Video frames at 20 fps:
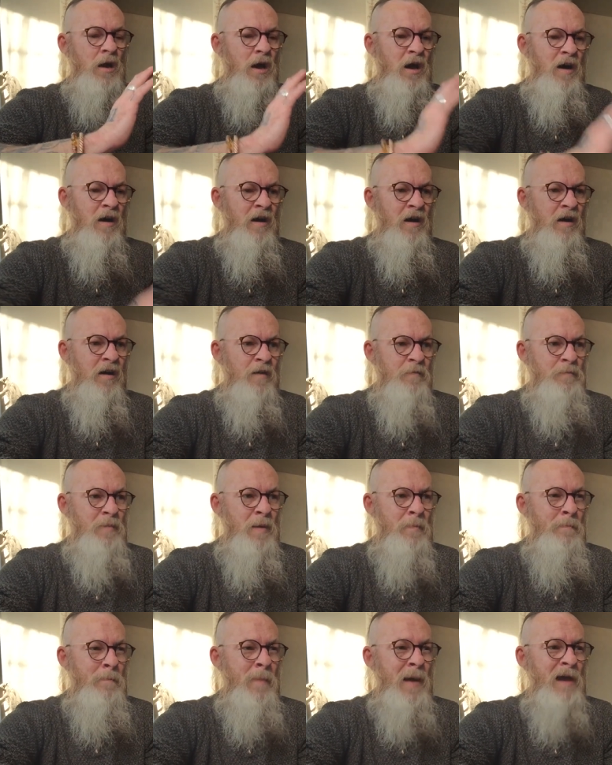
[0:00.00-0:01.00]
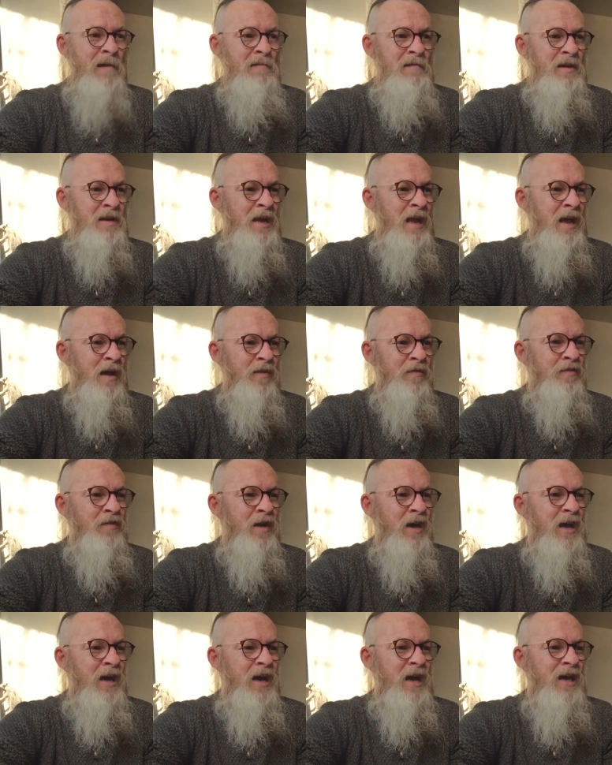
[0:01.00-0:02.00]
I've been married now
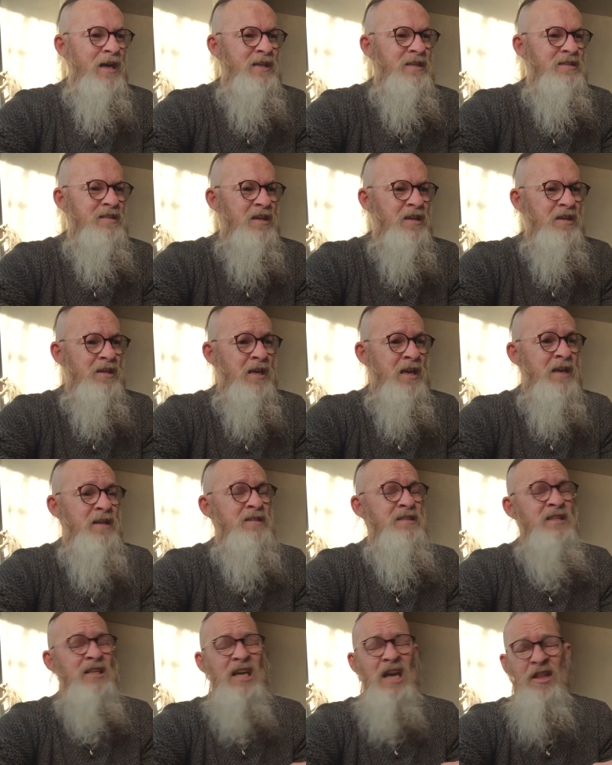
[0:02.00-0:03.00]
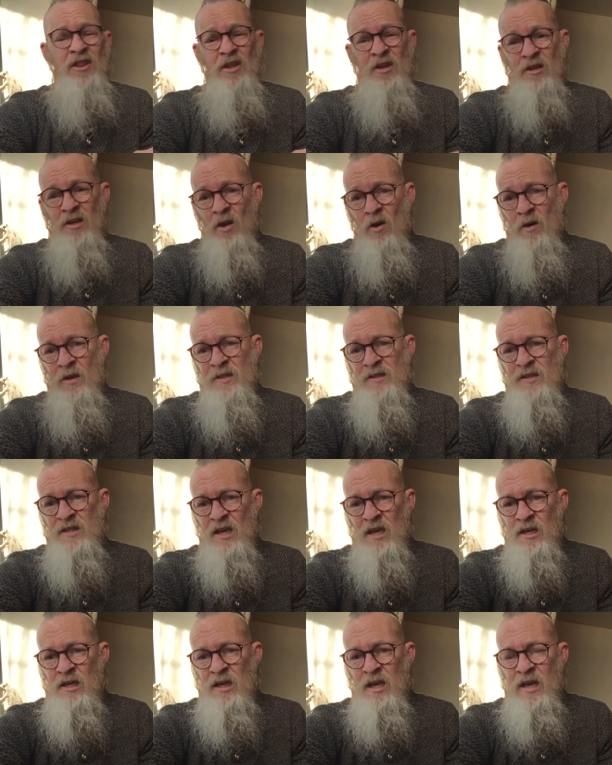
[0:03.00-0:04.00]
for 18 years together,
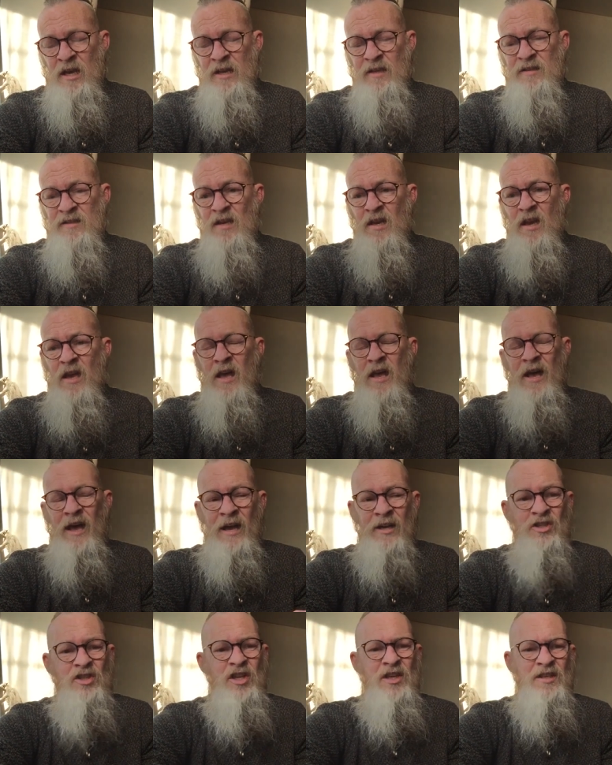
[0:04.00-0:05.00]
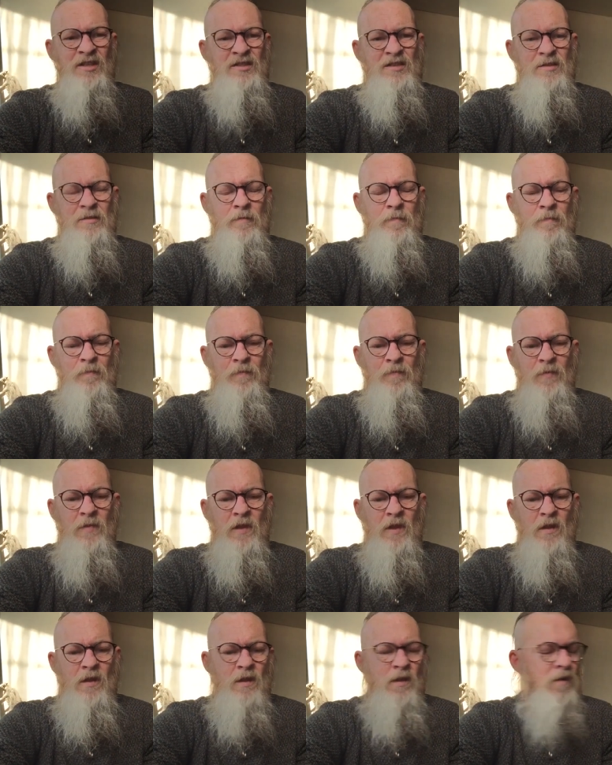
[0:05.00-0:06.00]
19 years. And she's,
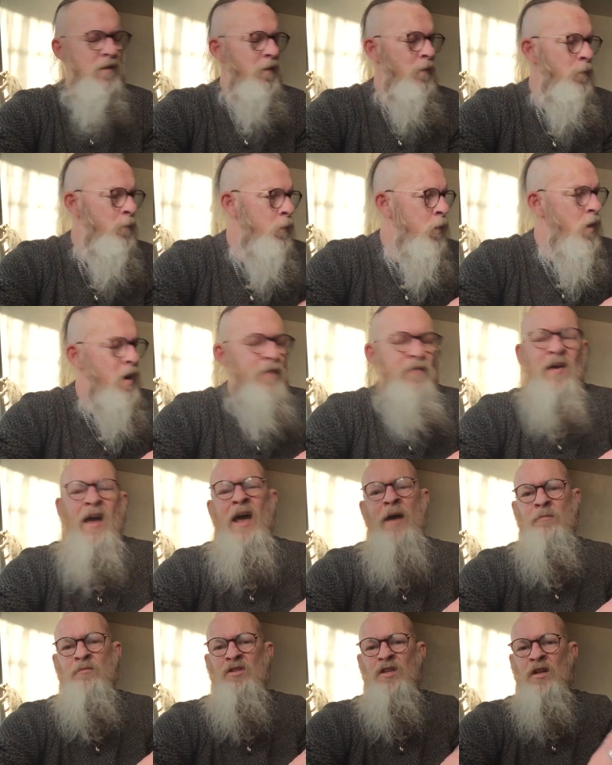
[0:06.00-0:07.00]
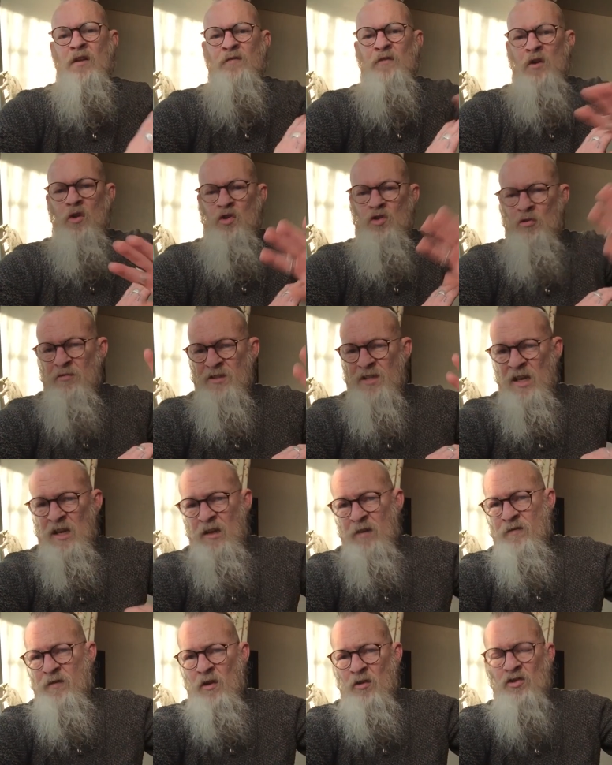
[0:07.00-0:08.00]
whatever happens in the future is
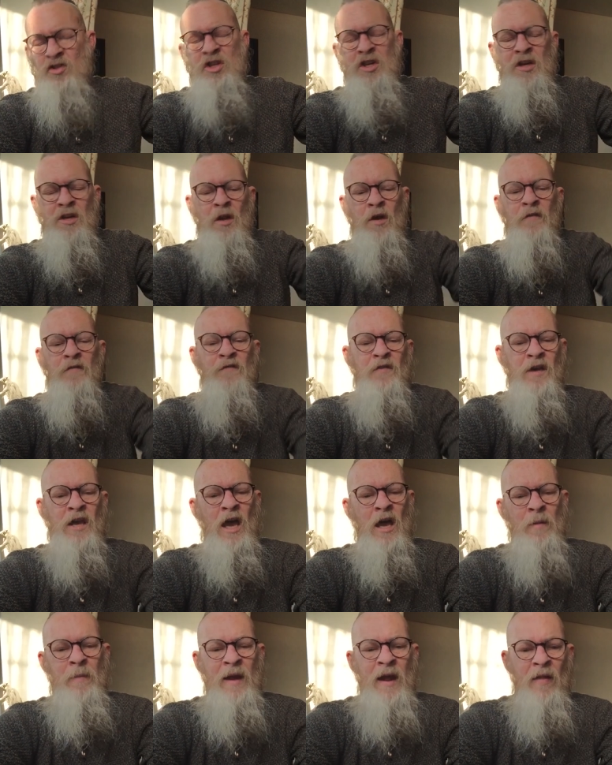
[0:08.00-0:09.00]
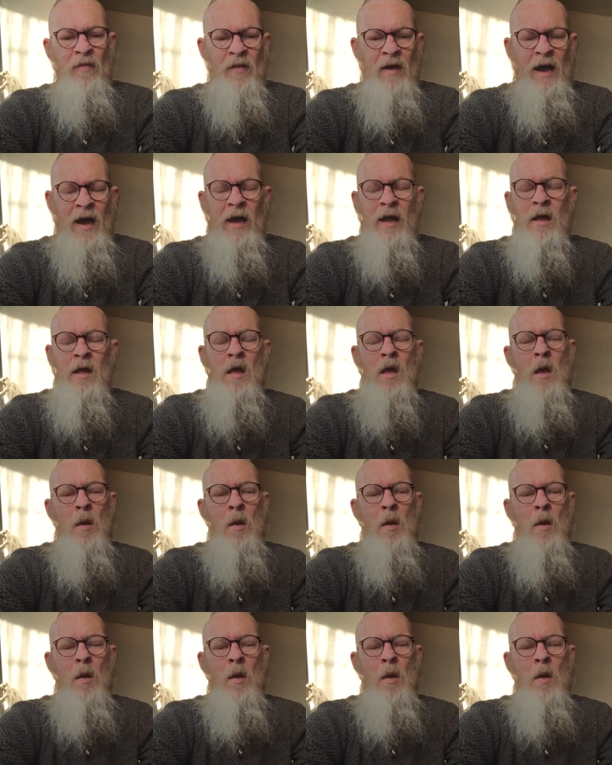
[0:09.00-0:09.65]
in the future, you know, forget about that.